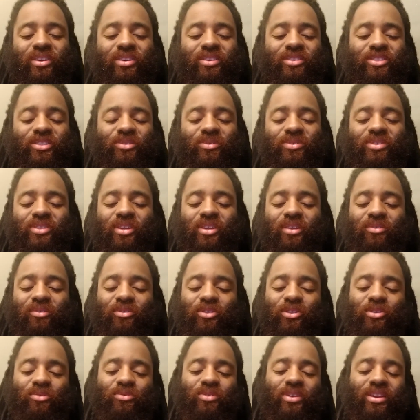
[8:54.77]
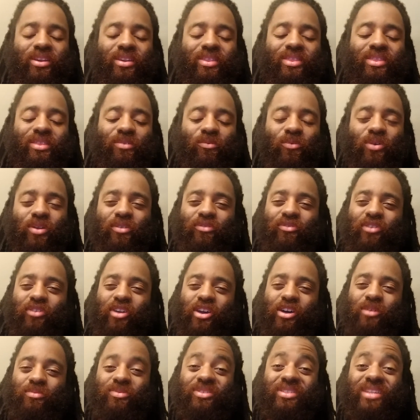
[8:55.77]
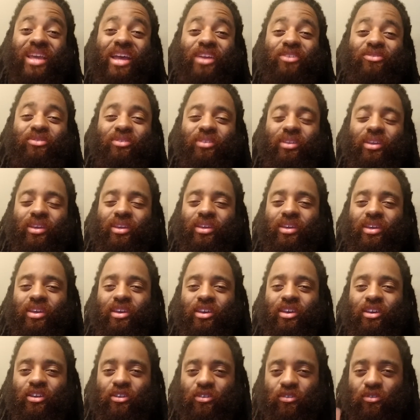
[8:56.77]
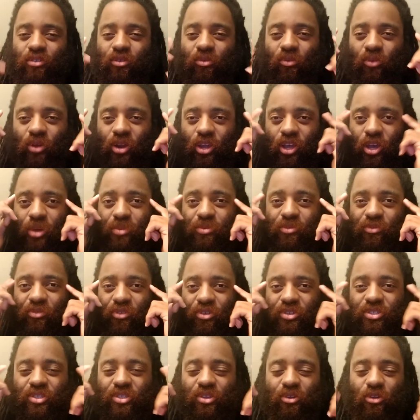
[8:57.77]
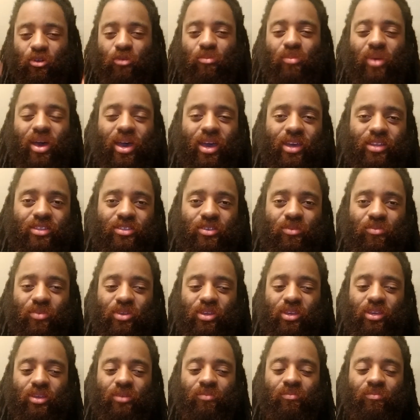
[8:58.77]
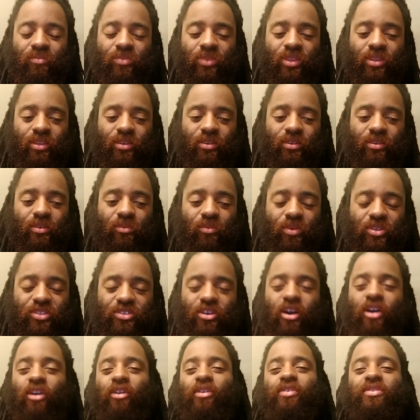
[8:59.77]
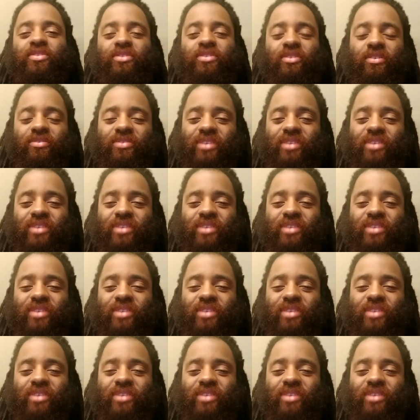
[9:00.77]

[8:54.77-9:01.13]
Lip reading: So instead of doing what comes naturally, doing what comes first in our minds, we talk ourselves